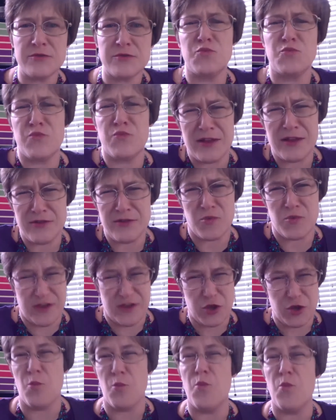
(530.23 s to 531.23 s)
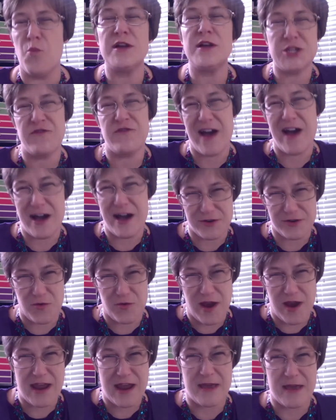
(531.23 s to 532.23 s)
regularly review
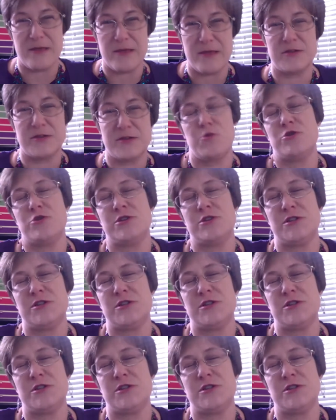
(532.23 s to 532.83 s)
what you filed